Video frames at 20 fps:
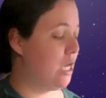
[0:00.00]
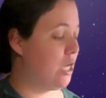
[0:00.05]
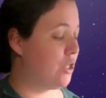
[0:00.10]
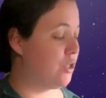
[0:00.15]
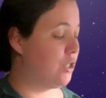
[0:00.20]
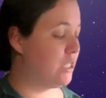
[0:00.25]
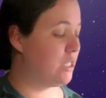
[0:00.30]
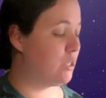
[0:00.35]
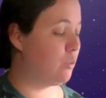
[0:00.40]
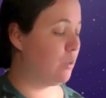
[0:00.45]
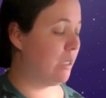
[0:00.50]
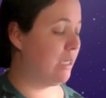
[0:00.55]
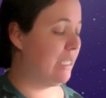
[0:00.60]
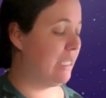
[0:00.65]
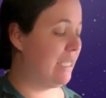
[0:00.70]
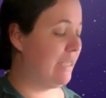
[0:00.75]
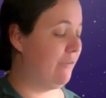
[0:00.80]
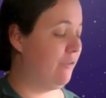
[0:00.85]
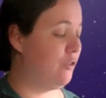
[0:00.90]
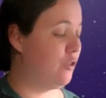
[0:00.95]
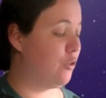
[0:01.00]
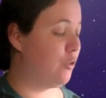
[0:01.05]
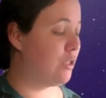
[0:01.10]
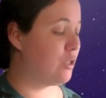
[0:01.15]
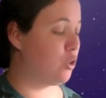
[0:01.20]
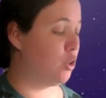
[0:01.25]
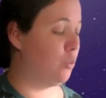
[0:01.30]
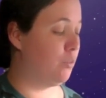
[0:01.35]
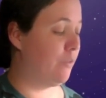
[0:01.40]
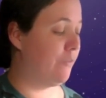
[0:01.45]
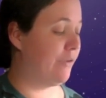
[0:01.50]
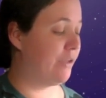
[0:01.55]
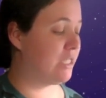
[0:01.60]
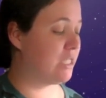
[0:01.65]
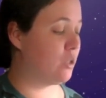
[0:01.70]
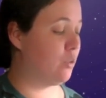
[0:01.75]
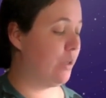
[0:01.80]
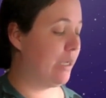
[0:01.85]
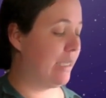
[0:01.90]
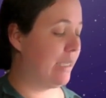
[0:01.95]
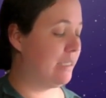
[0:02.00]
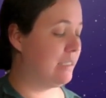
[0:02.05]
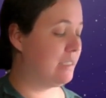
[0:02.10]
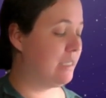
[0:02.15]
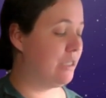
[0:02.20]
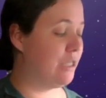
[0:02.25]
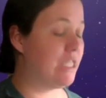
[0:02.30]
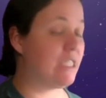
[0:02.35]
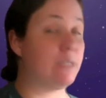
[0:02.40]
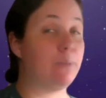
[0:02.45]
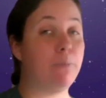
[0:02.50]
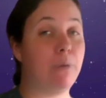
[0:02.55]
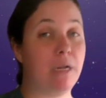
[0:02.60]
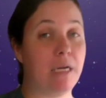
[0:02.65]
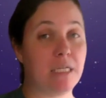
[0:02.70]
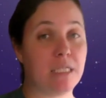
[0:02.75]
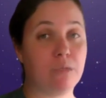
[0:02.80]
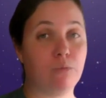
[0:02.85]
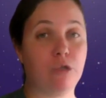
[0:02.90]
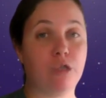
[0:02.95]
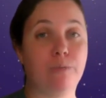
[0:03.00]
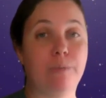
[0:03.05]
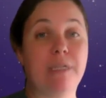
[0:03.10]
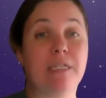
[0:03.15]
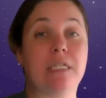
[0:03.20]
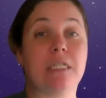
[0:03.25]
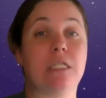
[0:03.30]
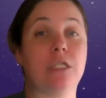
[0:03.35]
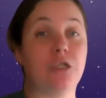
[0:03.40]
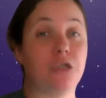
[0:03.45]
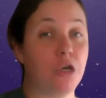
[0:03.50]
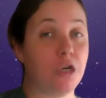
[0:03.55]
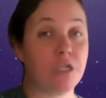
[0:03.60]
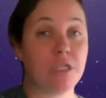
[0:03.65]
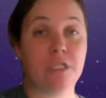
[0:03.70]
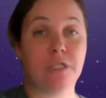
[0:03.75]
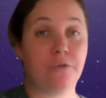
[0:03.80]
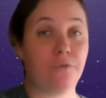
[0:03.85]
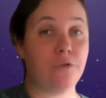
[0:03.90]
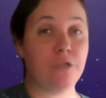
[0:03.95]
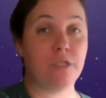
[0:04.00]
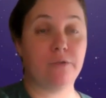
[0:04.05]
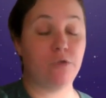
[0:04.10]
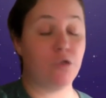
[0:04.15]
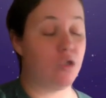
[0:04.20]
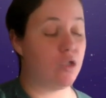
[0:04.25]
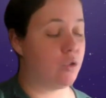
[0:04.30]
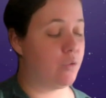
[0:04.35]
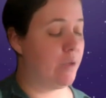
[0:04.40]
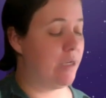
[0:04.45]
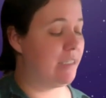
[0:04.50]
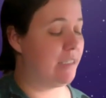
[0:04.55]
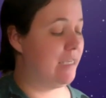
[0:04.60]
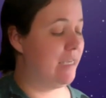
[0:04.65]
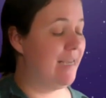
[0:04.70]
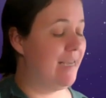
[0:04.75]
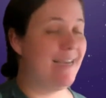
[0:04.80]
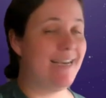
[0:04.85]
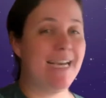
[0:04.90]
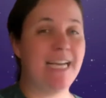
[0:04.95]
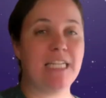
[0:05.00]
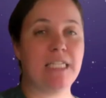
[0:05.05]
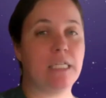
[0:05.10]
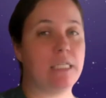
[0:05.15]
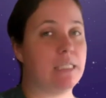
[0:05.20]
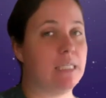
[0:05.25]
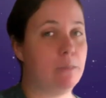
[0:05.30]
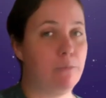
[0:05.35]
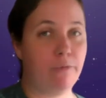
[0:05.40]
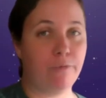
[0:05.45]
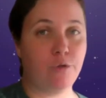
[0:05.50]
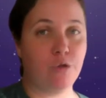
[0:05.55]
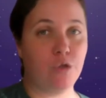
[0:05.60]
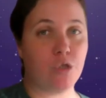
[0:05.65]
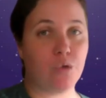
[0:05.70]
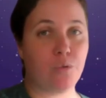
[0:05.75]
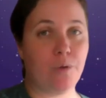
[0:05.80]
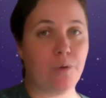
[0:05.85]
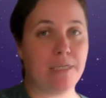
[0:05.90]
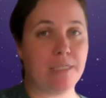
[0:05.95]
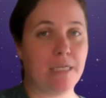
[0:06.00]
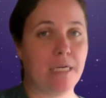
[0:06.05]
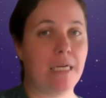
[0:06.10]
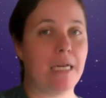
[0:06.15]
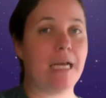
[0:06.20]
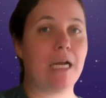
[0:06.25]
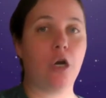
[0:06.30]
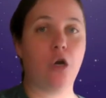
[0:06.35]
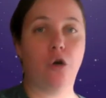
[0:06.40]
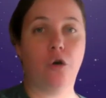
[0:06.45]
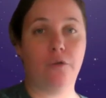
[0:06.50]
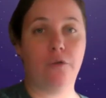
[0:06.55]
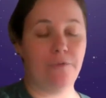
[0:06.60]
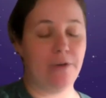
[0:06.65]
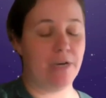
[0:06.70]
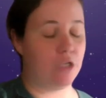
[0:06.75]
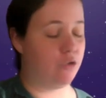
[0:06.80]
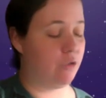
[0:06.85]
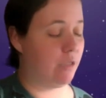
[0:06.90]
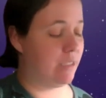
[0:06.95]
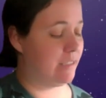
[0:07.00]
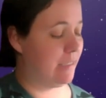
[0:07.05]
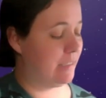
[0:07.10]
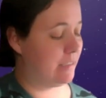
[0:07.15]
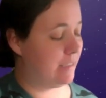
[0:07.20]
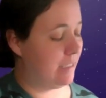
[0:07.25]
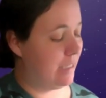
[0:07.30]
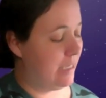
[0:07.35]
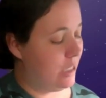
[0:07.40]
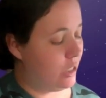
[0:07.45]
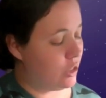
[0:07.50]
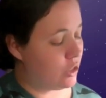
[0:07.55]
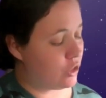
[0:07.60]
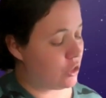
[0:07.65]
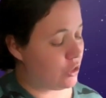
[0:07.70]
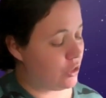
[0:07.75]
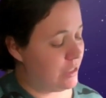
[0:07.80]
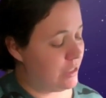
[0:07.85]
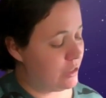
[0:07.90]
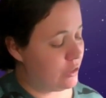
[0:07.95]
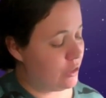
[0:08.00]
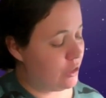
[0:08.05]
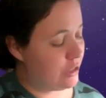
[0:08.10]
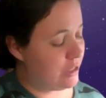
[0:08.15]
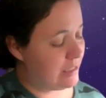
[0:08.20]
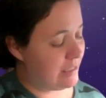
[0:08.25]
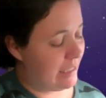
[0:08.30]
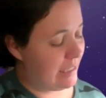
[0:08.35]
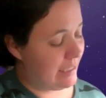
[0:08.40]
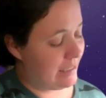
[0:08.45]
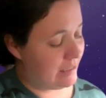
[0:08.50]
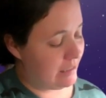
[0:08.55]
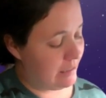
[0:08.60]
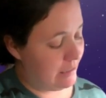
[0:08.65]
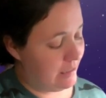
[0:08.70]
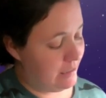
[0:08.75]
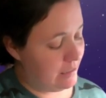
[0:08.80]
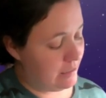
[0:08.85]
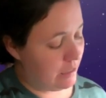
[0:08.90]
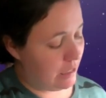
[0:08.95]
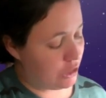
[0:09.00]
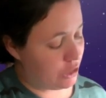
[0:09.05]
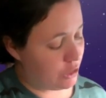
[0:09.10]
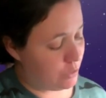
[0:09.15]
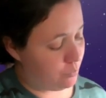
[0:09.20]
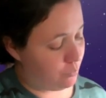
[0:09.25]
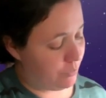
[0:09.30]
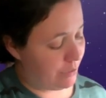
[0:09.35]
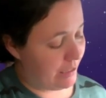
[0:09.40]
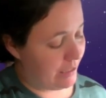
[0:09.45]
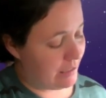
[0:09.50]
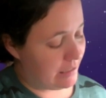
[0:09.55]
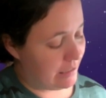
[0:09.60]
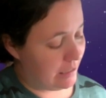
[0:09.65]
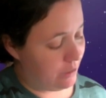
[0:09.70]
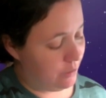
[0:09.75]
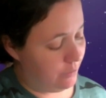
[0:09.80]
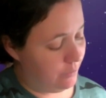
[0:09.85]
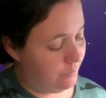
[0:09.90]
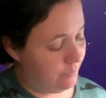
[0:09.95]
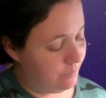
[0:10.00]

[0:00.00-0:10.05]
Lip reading: This one, even though it's all perfect squares, there's a plus, which means it's not difference of 2 squares, it's the sum of 2 squares, and I can't factorize that. So this is going to stay as it is. I just bring it down.